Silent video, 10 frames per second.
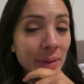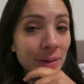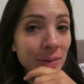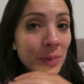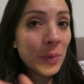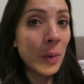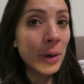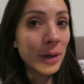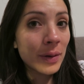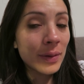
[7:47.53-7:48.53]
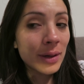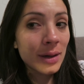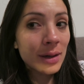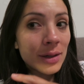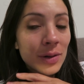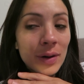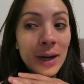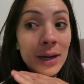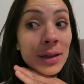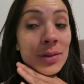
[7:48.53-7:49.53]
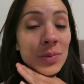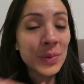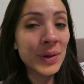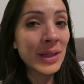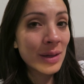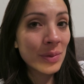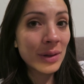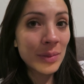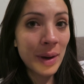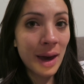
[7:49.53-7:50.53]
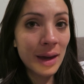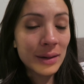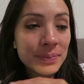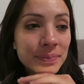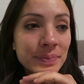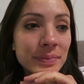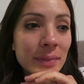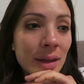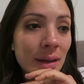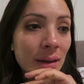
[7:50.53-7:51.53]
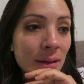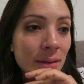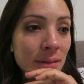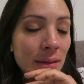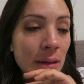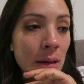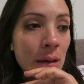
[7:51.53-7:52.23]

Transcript: there's a war going on in Ukraine and it's really, really bad. And